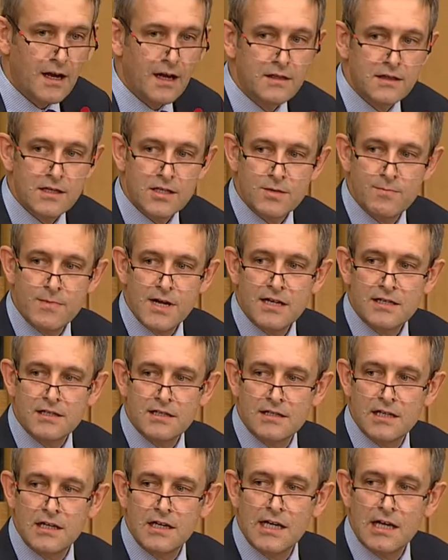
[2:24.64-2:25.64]
And this
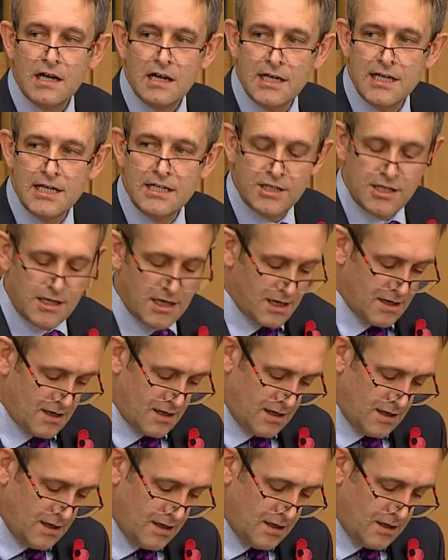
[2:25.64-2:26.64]
makes it a little easier
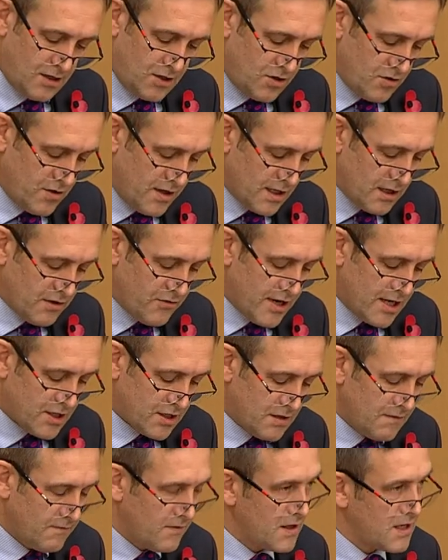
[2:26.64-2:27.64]
during the
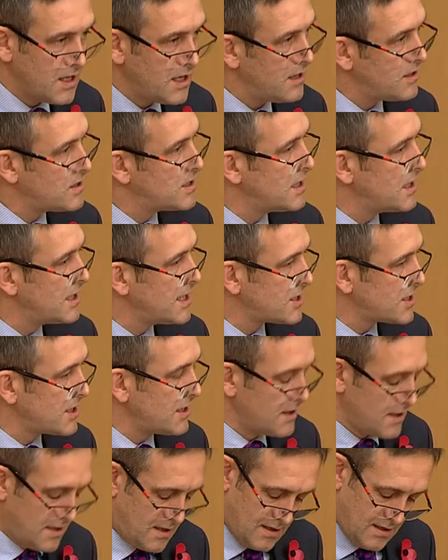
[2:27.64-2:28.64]
rest of the year to
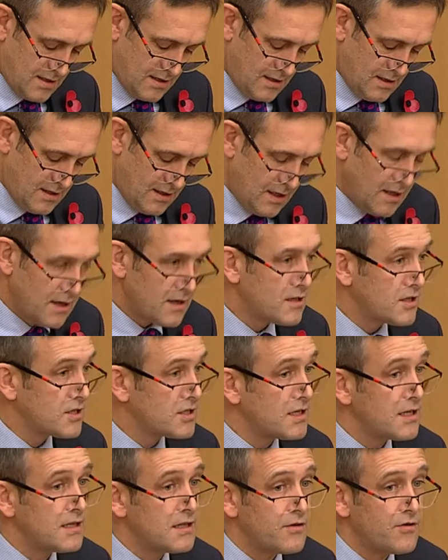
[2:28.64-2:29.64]
listen, to
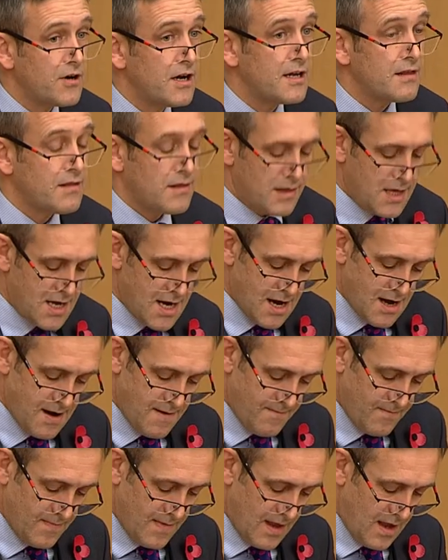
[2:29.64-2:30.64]
say the right thing,
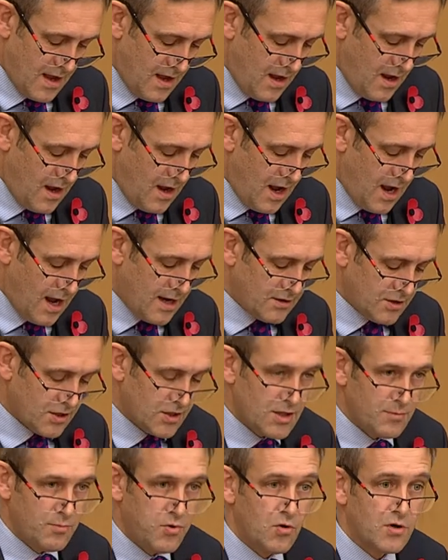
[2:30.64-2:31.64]
and
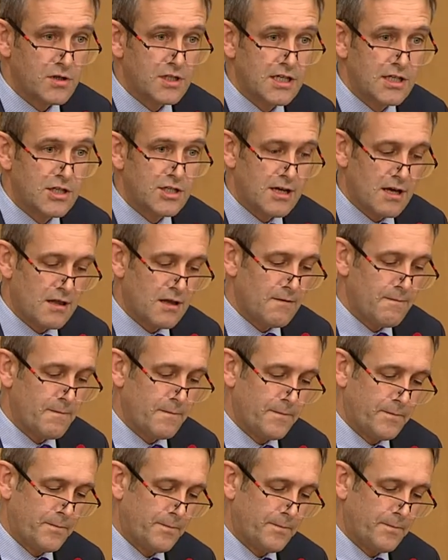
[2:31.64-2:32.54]
to support each other.